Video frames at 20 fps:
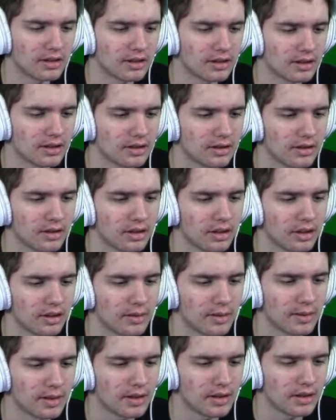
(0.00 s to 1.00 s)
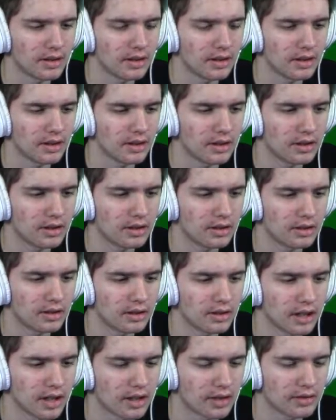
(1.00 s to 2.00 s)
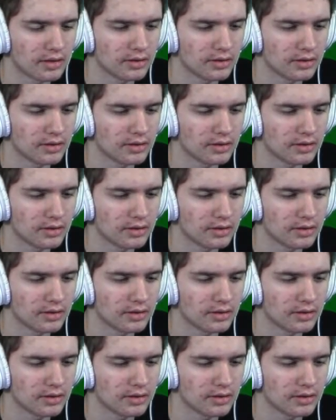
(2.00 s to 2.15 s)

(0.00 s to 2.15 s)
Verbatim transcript: Don't you have oh, a tank? No.